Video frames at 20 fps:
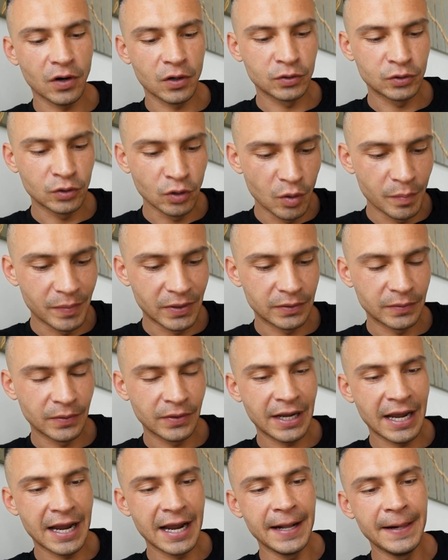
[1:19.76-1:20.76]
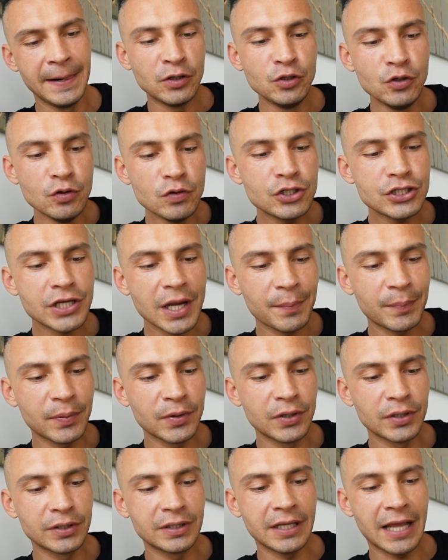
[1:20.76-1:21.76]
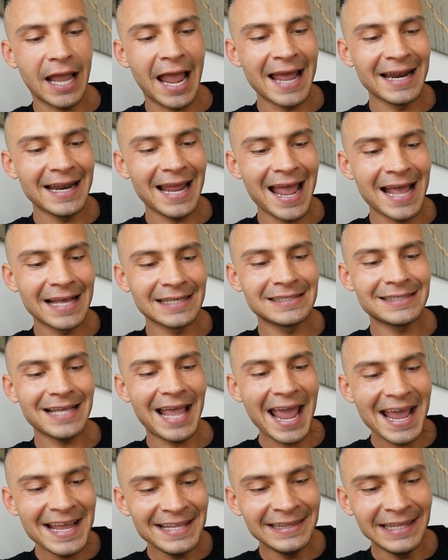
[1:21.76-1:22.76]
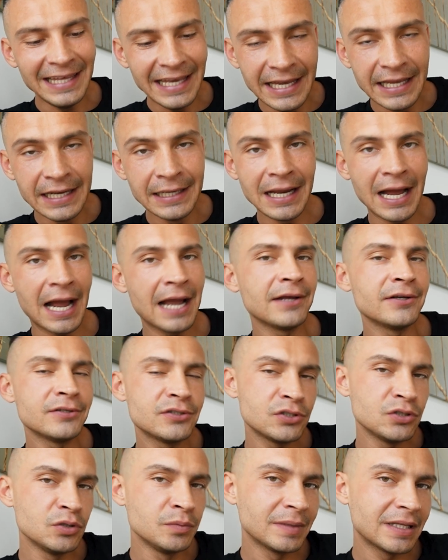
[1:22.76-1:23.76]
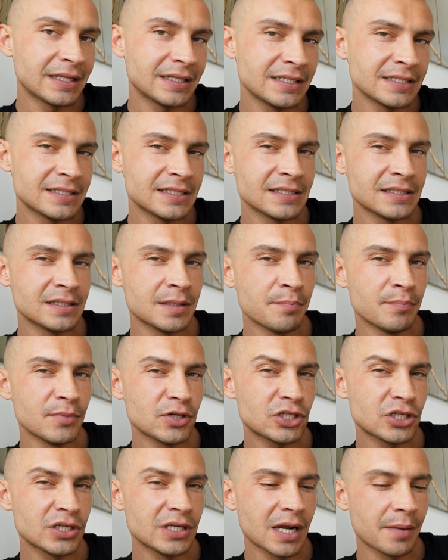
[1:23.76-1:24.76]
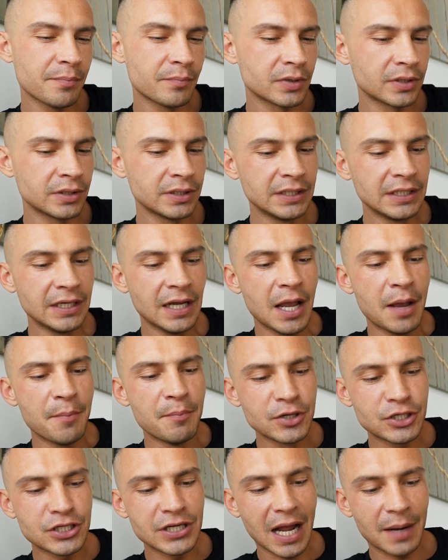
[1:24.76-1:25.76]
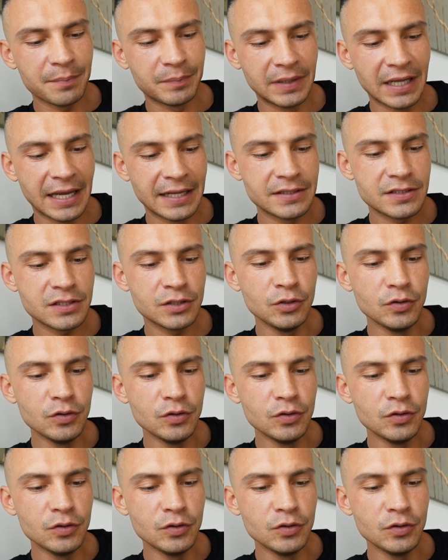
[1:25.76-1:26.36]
October, okay? New Shepard NS-18, I assume that this is the mission number, mission updates.